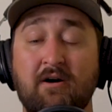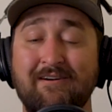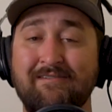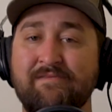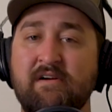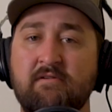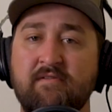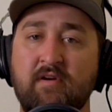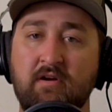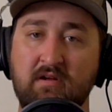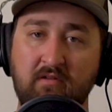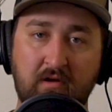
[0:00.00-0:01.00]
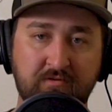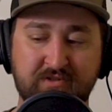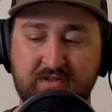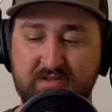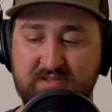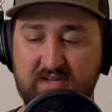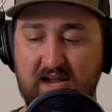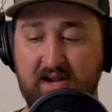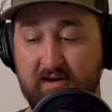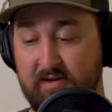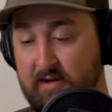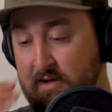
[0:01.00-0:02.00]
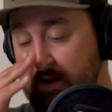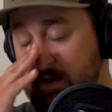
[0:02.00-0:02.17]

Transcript: are very, very close second.